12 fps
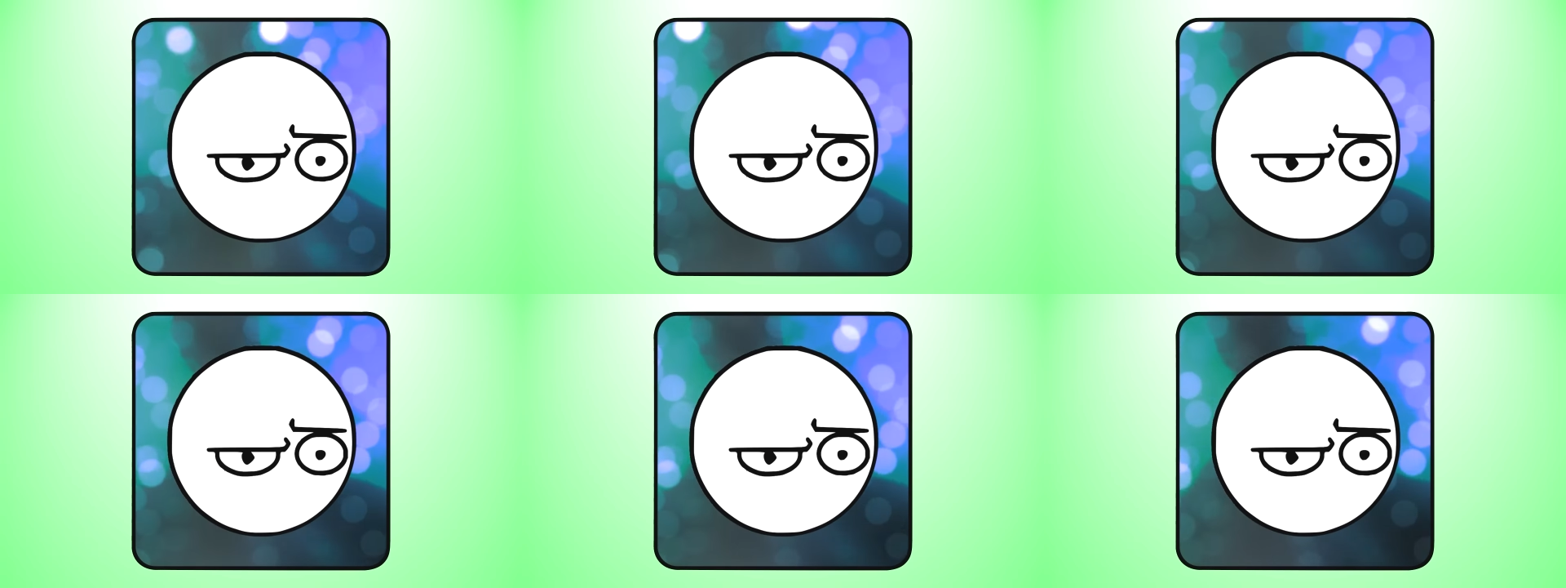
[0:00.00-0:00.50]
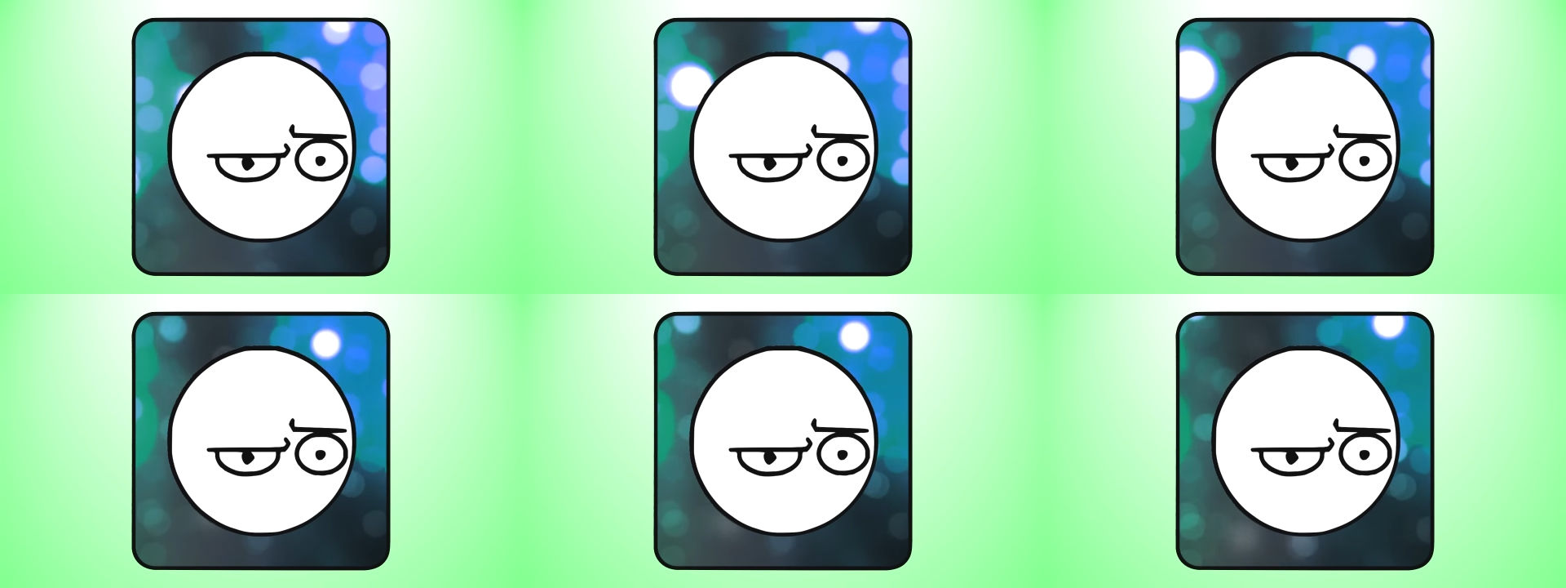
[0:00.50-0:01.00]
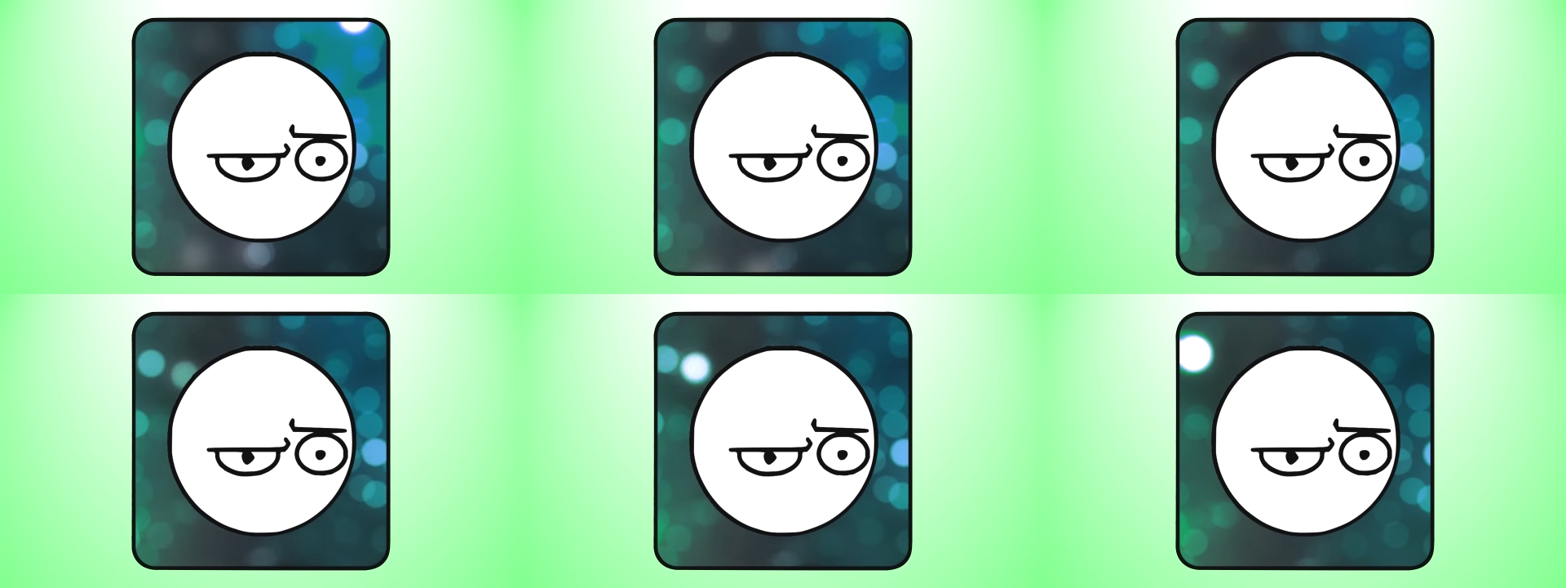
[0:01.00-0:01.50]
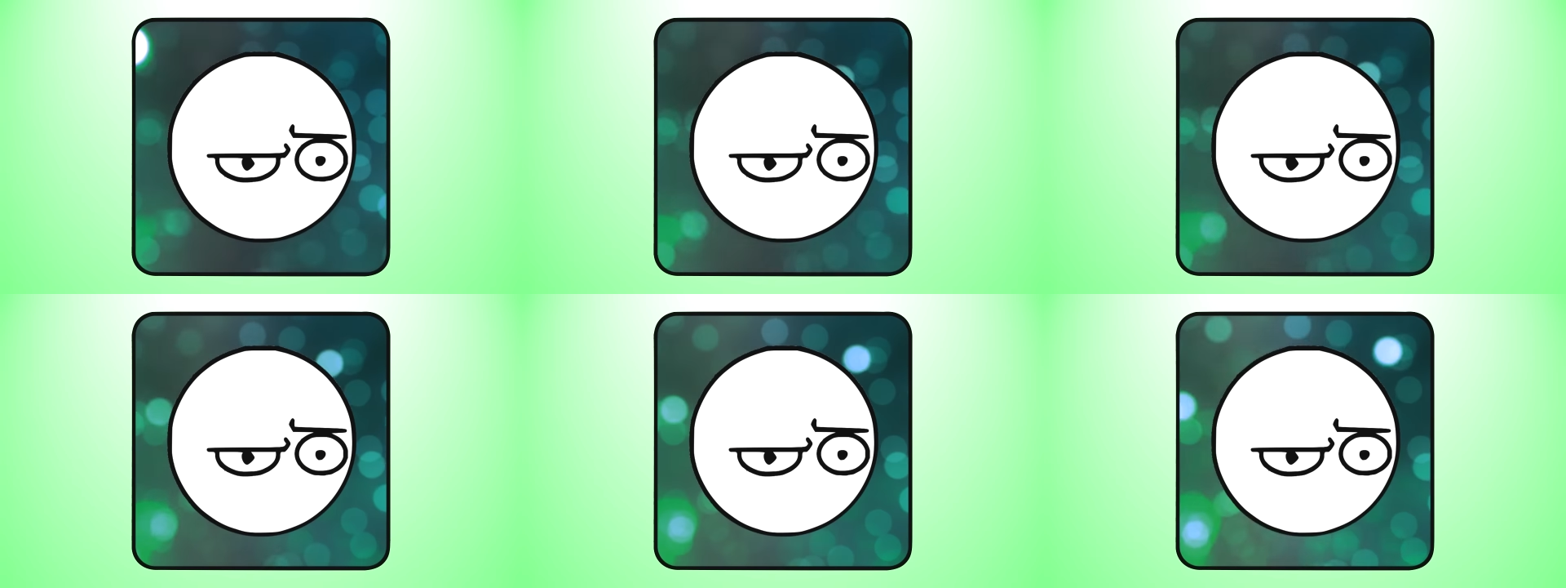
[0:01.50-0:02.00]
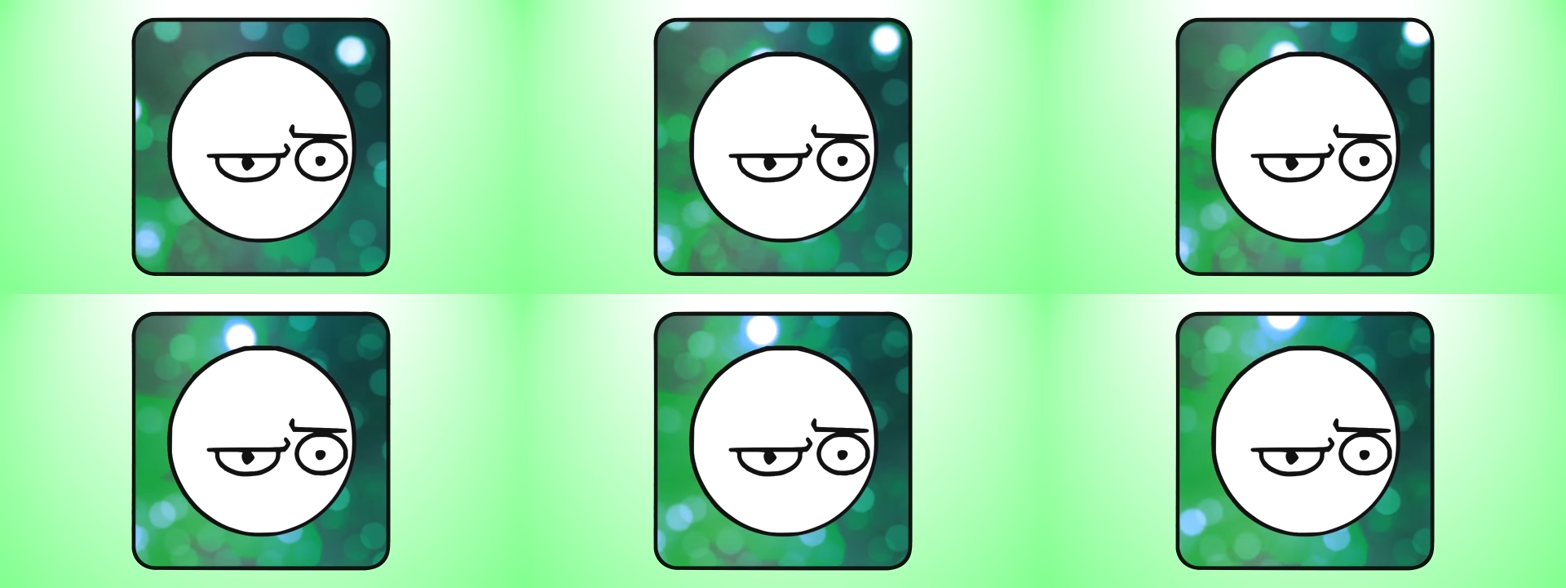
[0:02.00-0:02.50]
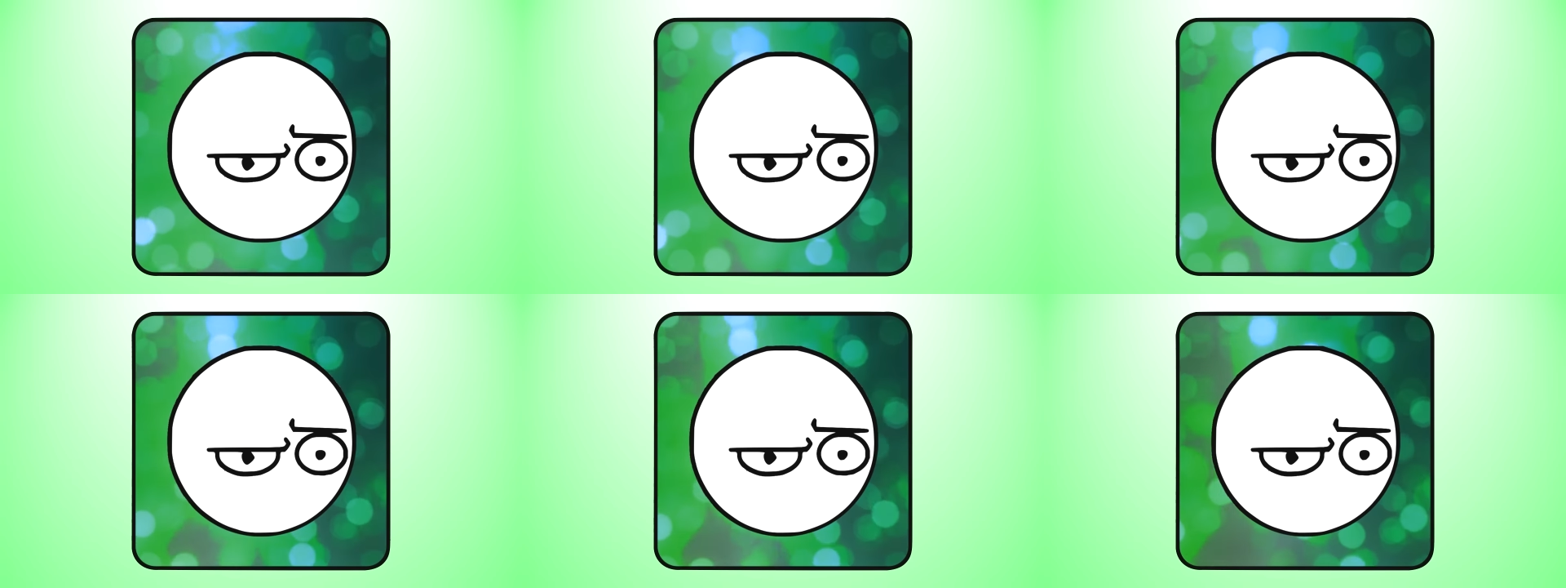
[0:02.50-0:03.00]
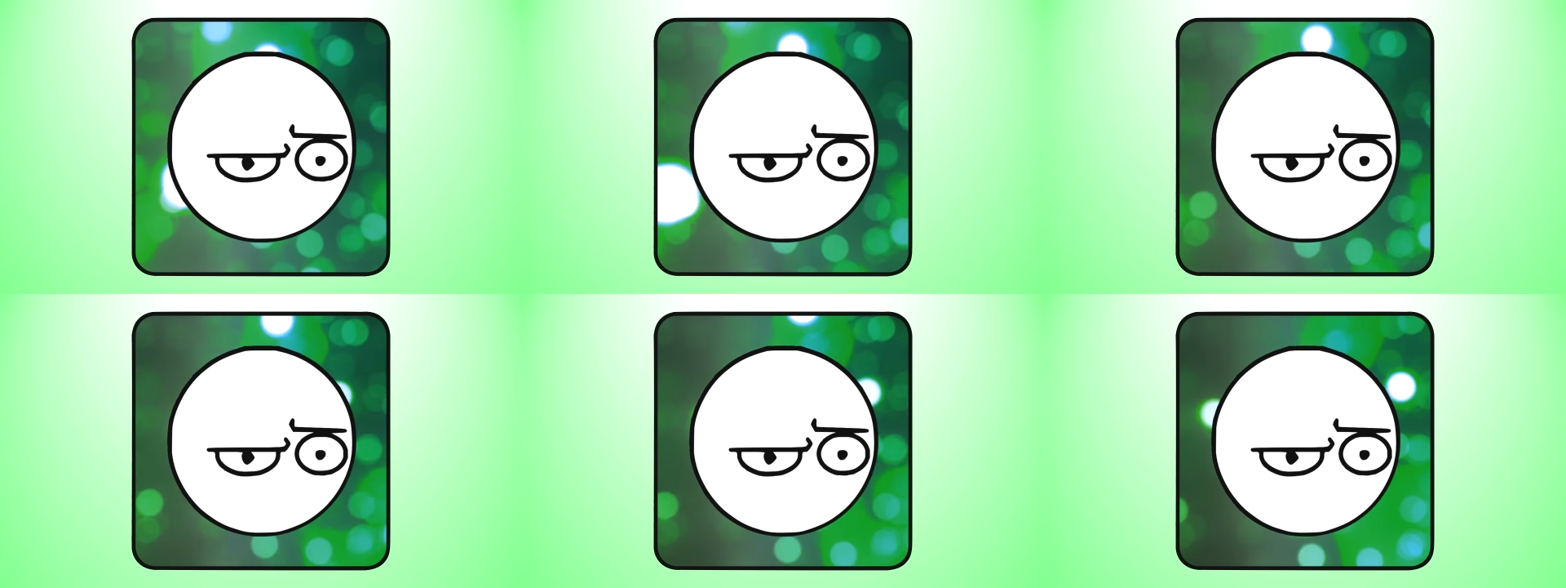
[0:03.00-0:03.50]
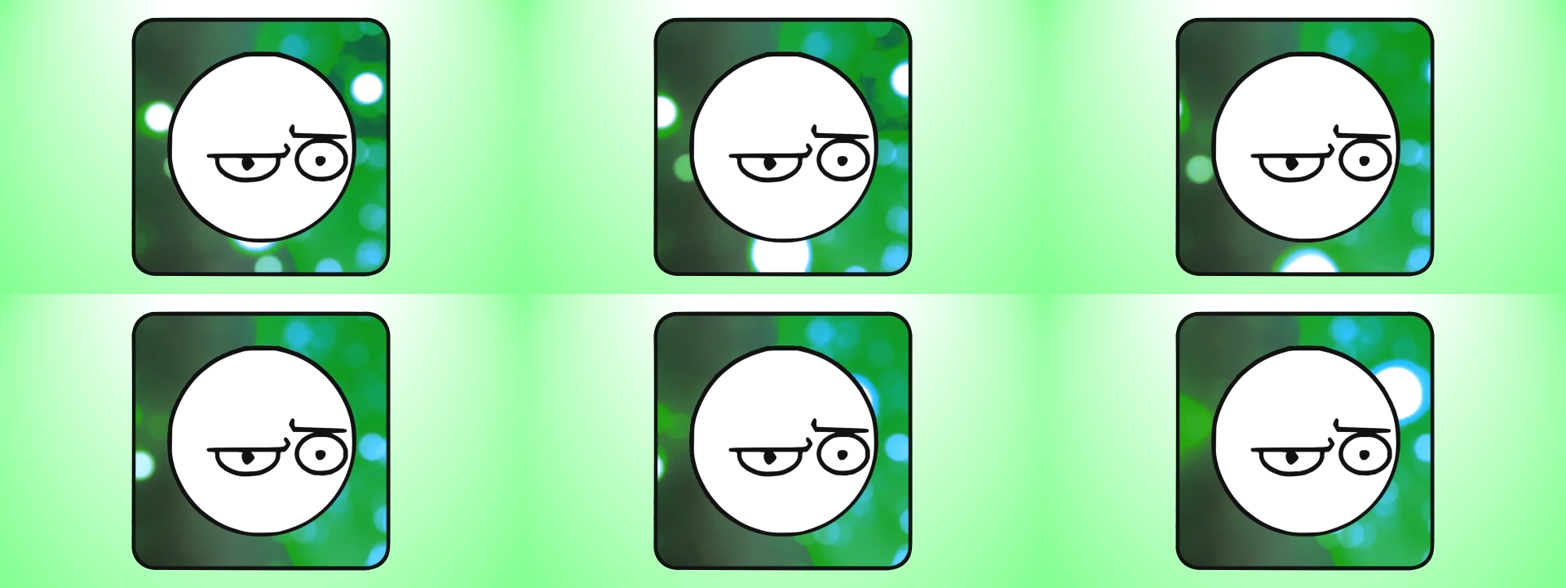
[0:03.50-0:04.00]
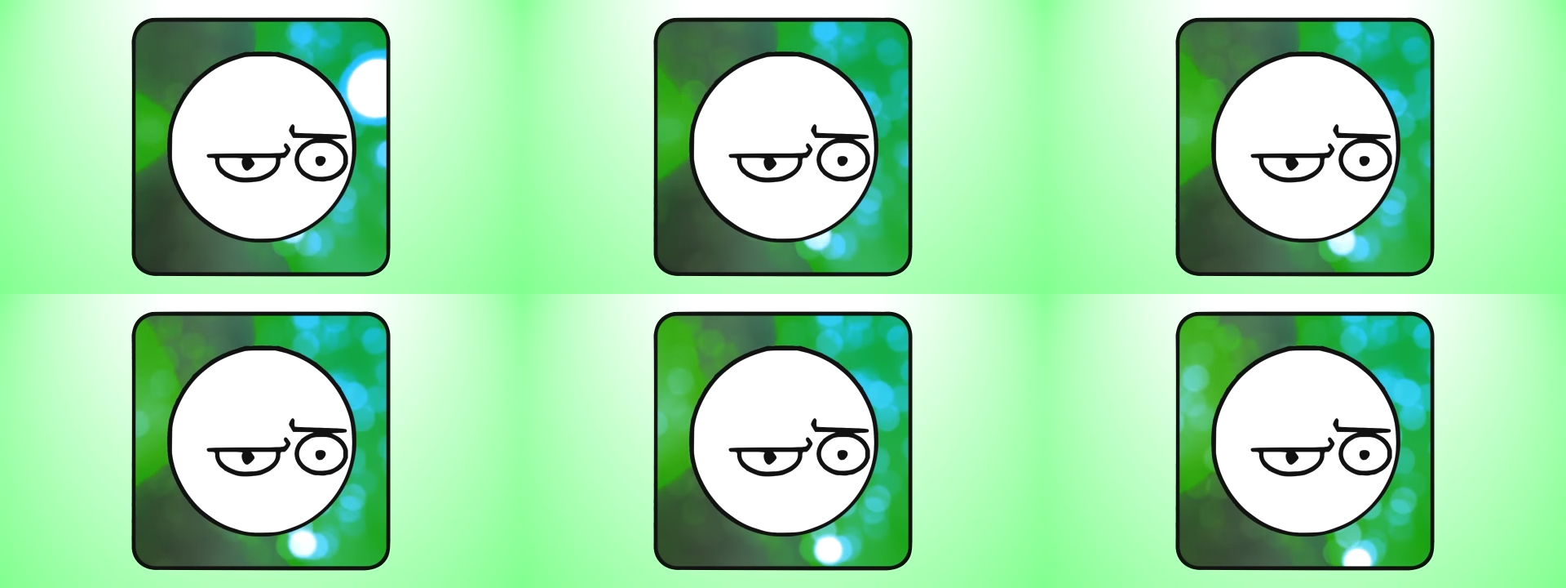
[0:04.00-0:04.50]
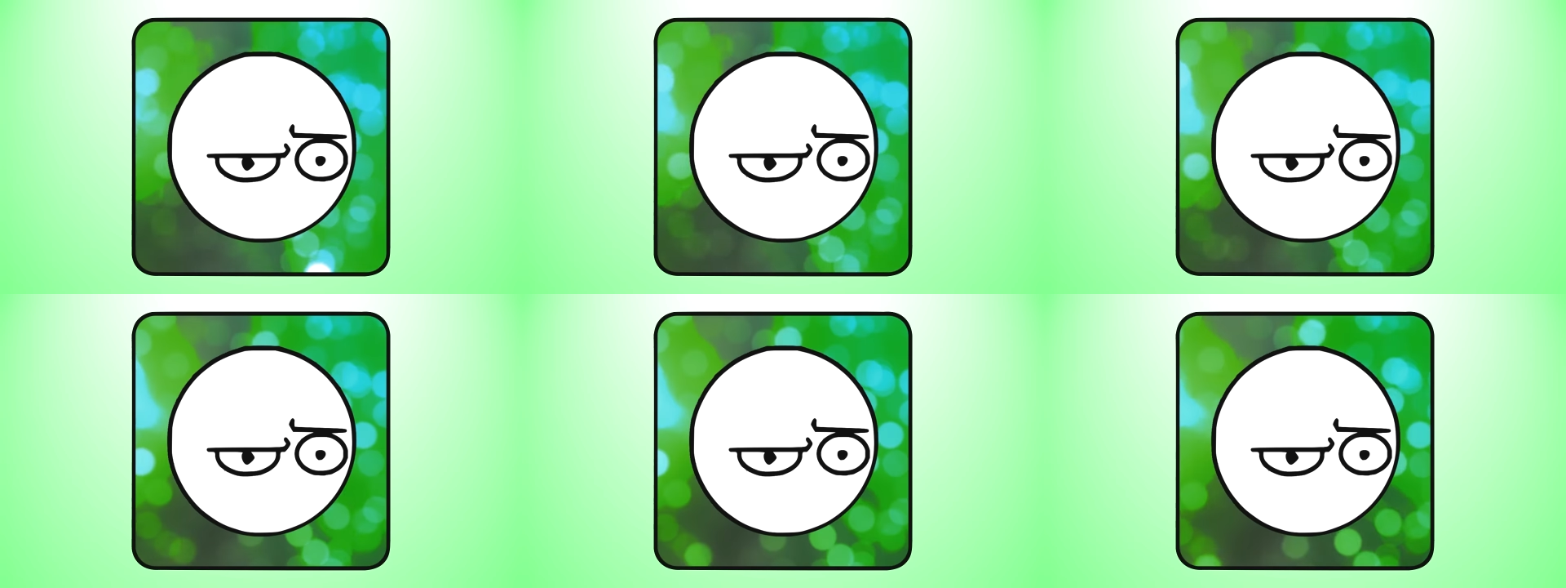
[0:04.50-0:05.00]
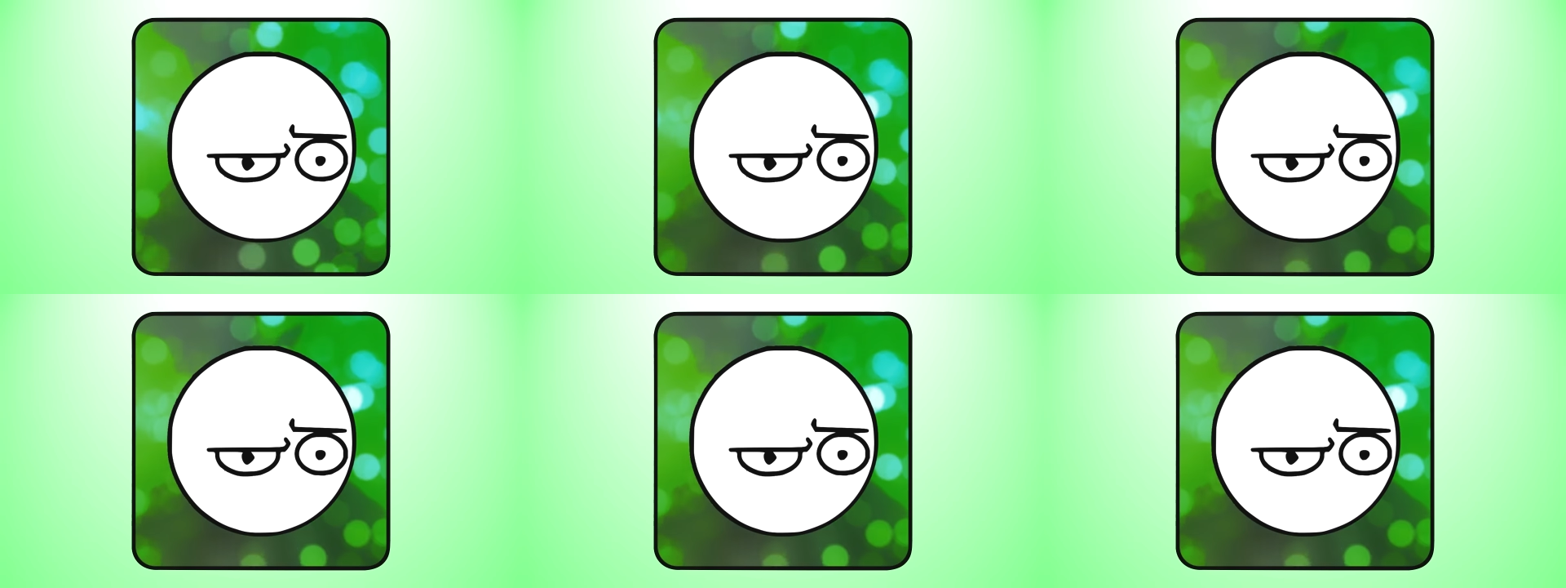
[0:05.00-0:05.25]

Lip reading: [unreadable: no face in view]